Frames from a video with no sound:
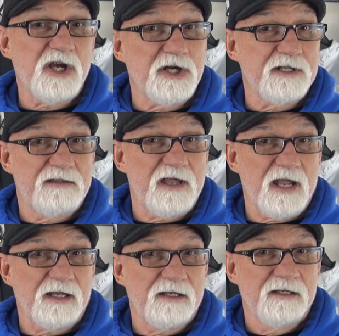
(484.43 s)
a good
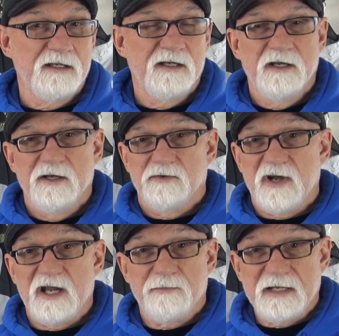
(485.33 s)
thing,
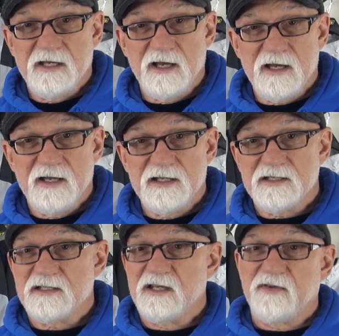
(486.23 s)
right?
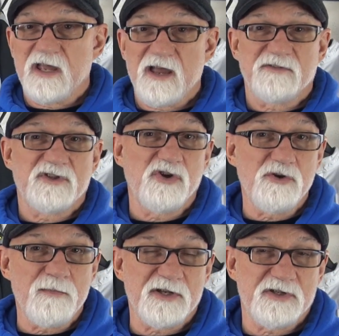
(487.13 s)
Because if you have
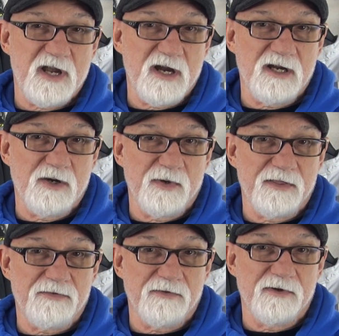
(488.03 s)
too much air
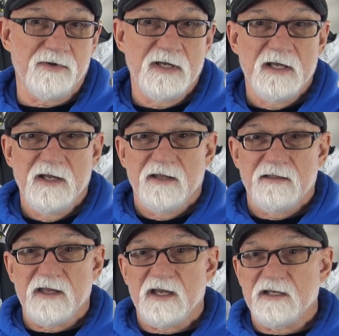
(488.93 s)
going through,
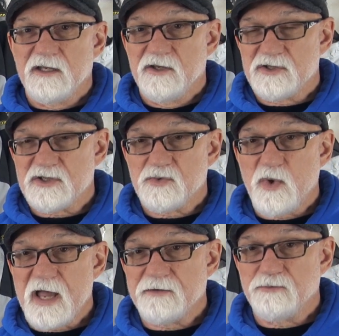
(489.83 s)
then your
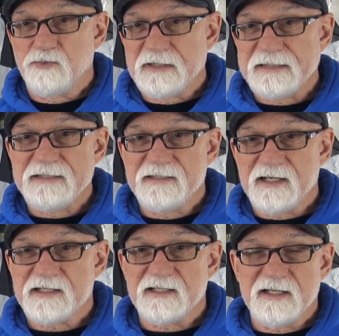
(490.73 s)
sweat really
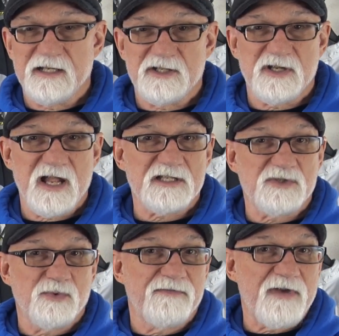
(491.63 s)
doesn't get a chance
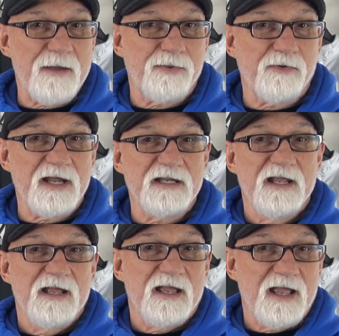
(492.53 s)
to evaporate
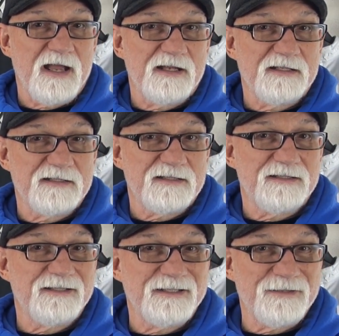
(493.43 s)
and
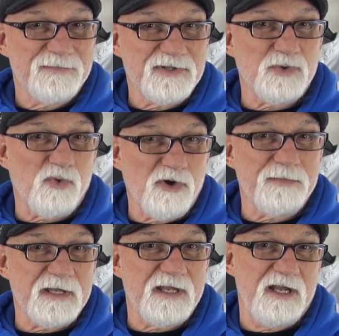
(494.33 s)

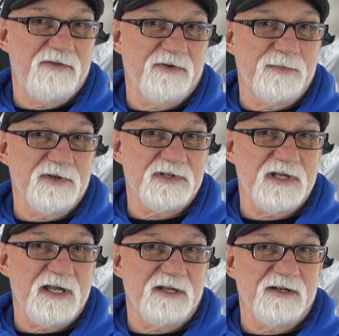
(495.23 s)
absorb the heat from your
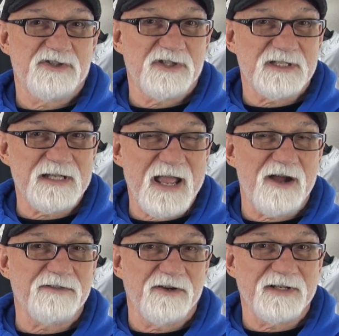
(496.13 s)
skin. It's just
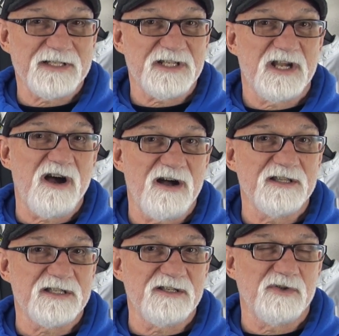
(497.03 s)
out there and it's
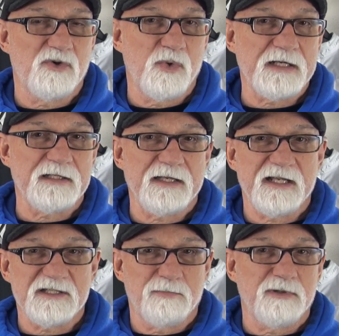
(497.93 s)
gone so quickly. It
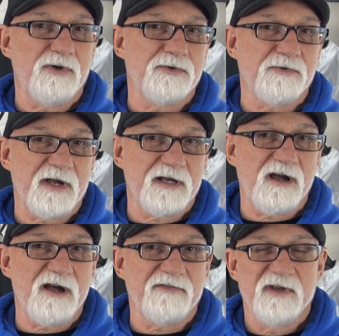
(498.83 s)
gets blown right
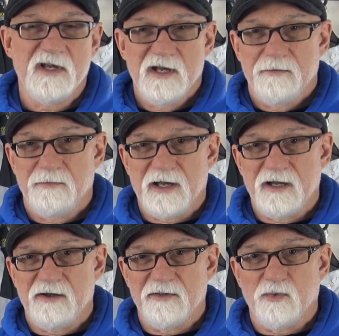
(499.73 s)
off by
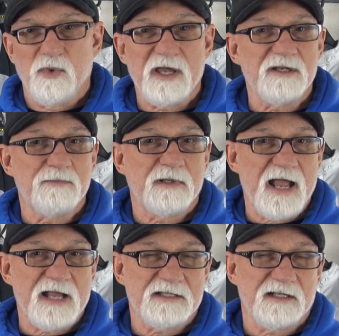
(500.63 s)
all the wind
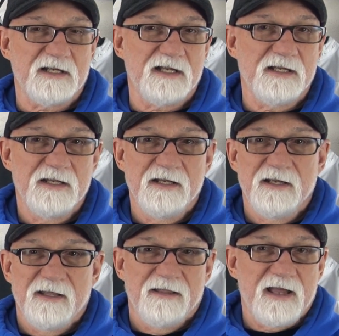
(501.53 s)
blasting it
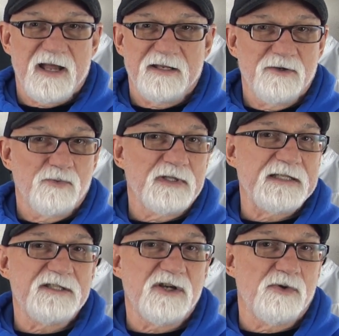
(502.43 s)
that you
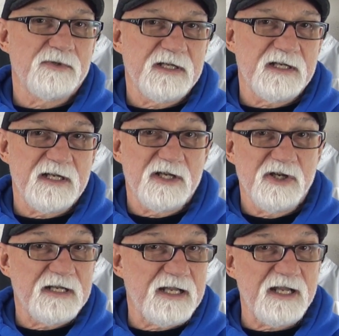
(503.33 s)
really don't get any
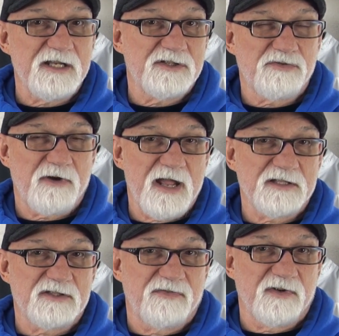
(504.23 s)
good heat
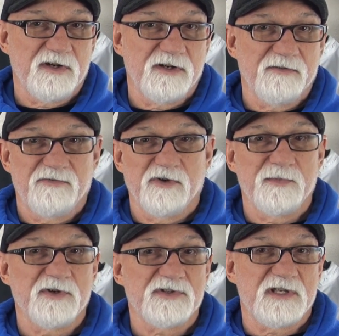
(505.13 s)
transfer
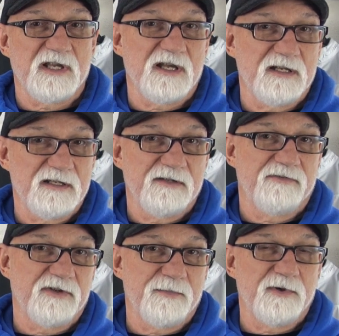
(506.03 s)
from your skin
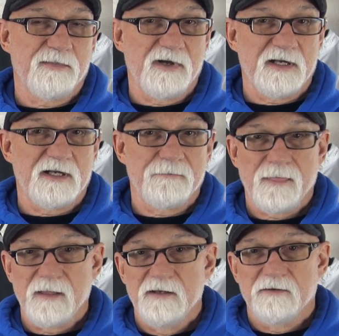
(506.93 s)
and from your body,
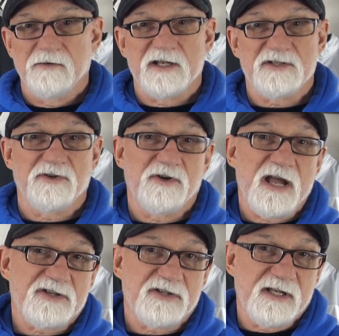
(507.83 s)
right? So you
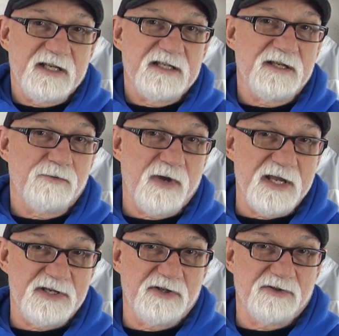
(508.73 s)
actually can end up
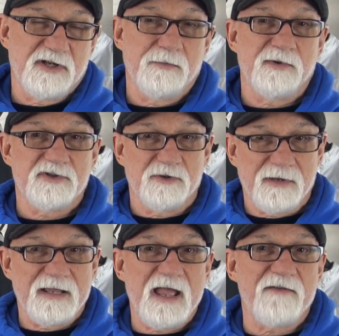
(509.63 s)
raising your temperature
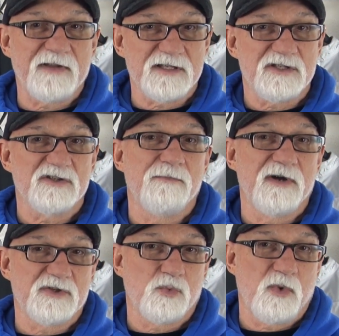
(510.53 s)
by having so
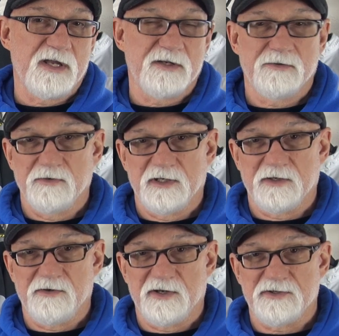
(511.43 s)
much wind running
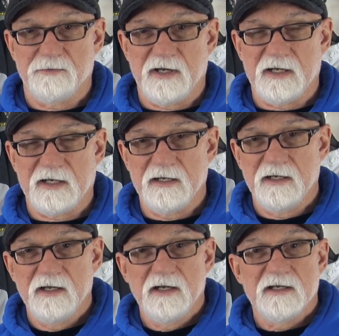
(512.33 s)
across your body.
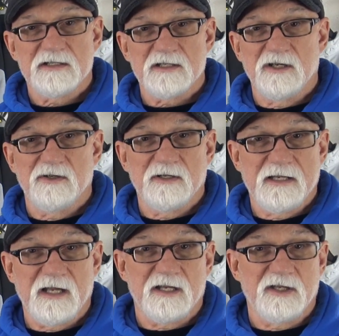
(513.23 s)
So
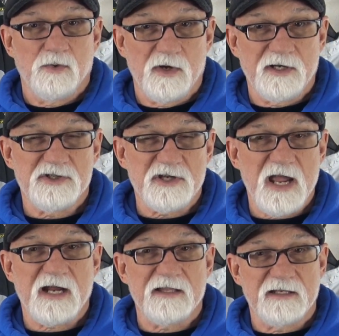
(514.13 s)
again, you want a
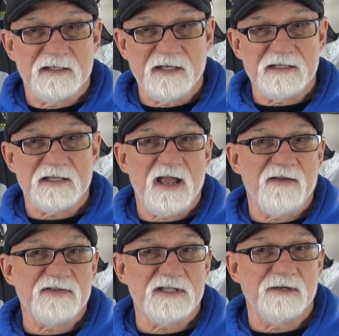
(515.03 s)
jacket that does
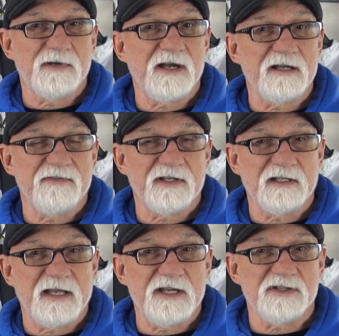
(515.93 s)
have some kind of
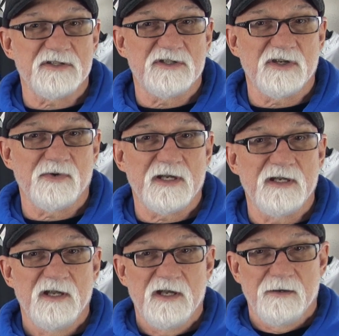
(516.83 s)
ventilation to
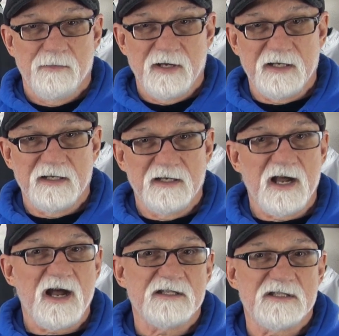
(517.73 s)
it, but
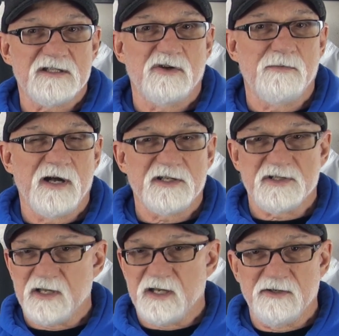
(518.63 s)
not so
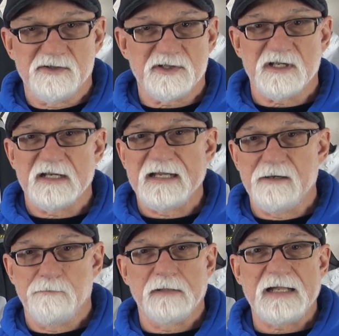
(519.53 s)
much that you're just going to
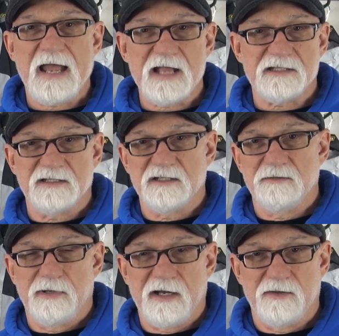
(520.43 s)
get
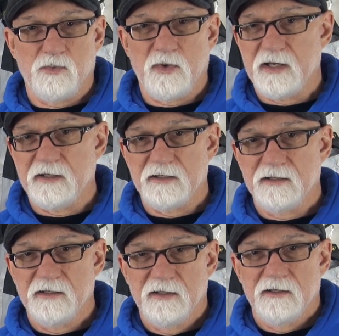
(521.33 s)
blasted by the wind,
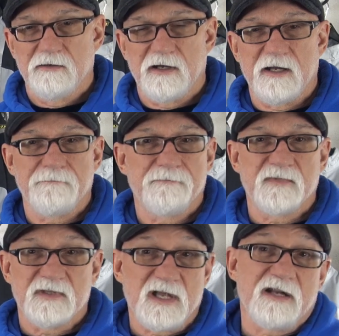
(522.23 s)
right?
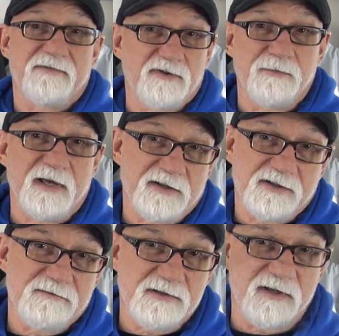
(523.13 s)
Not a full
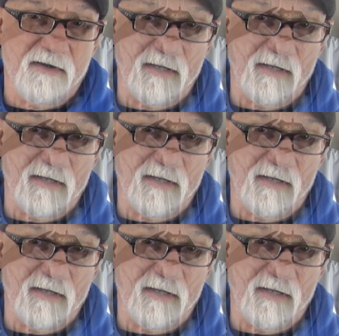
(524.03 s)
mesh. Sorry.